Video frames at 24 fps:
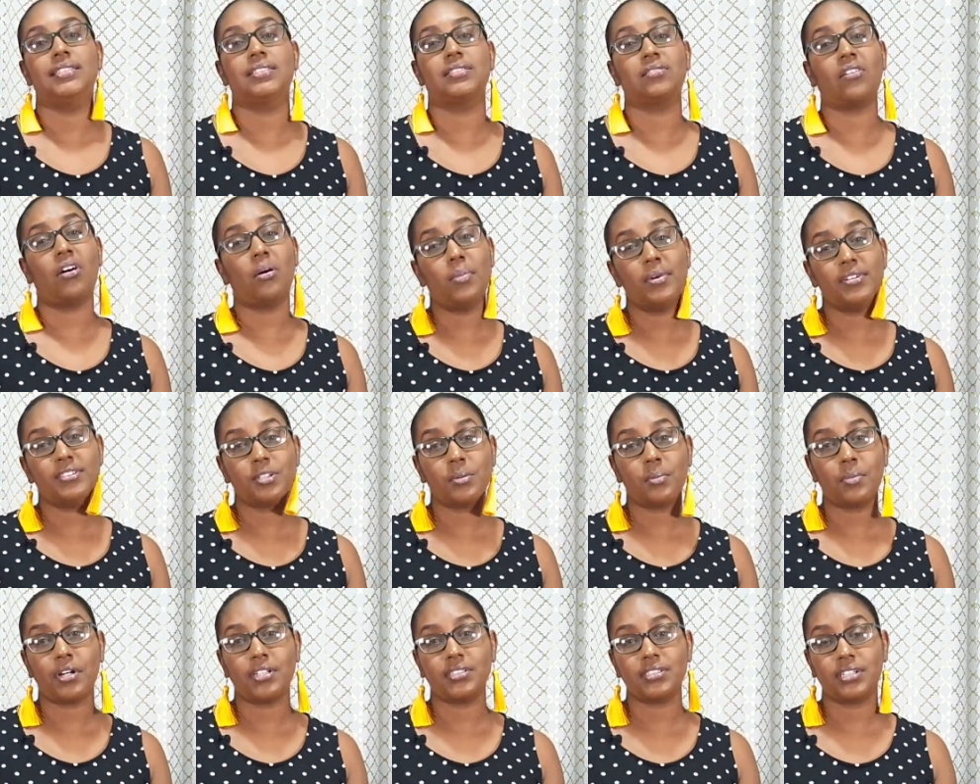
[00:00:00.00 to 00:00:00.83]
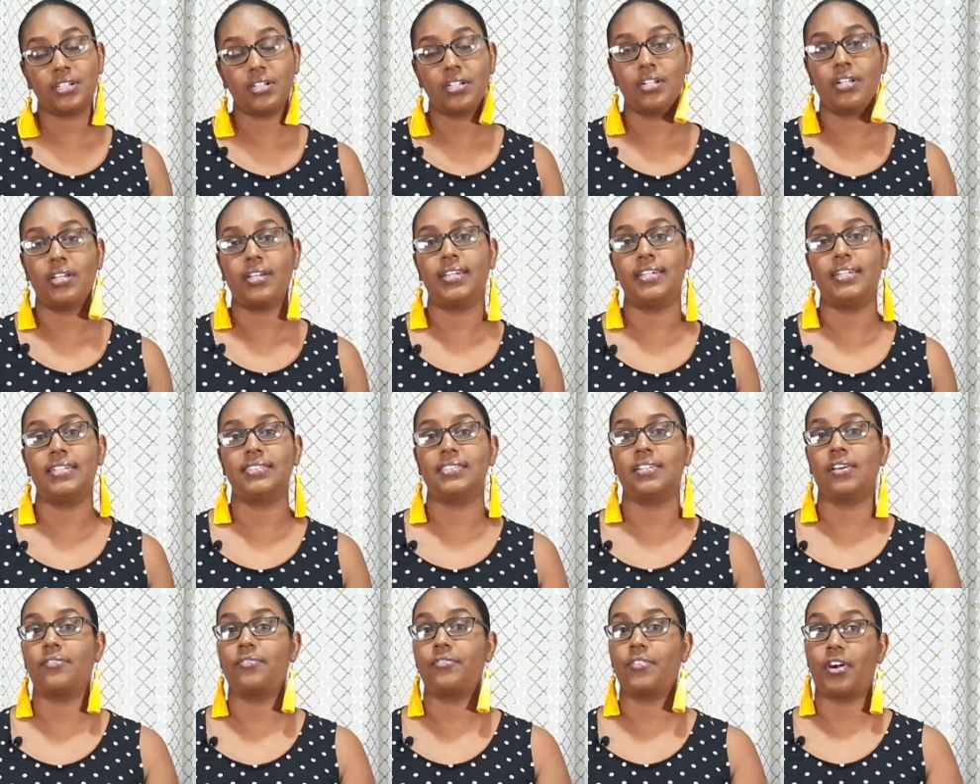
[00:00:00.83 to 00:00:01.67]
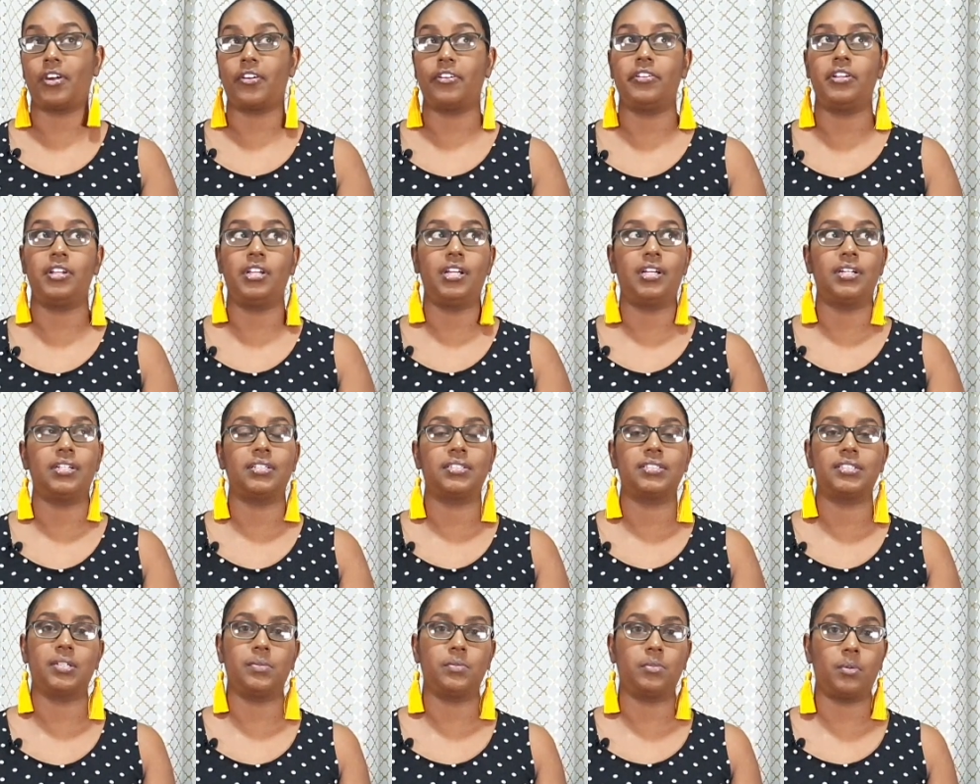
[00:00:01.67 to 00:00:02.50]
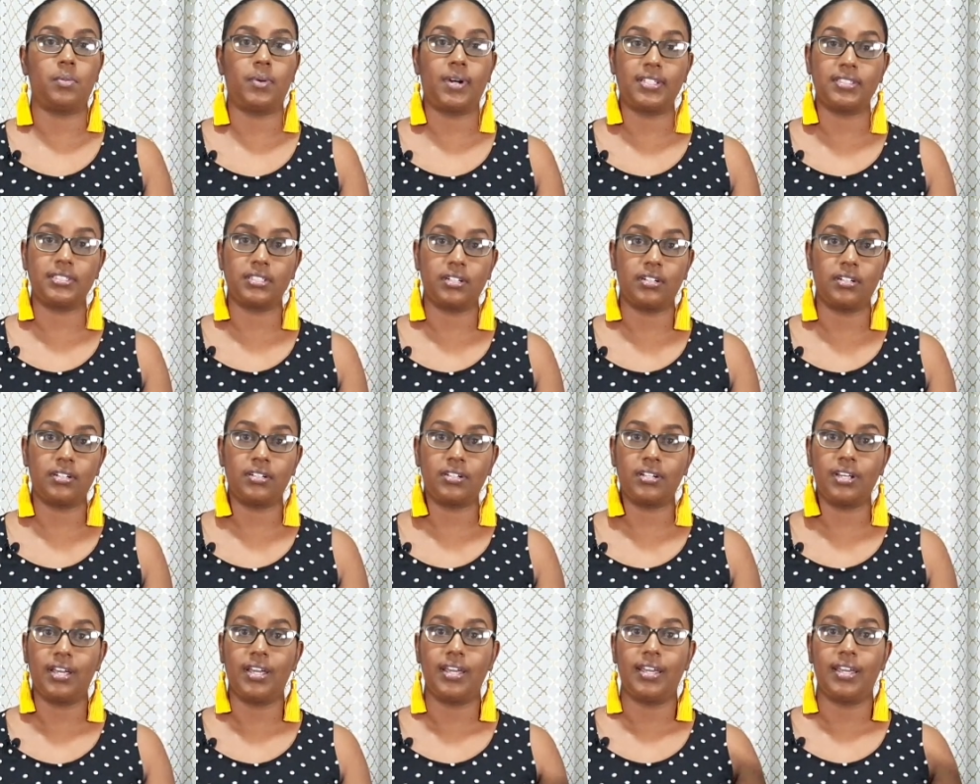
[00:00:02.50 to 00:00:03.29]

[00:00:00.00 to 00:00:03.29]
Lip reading: Sorbetto pattern is a very simple pattern.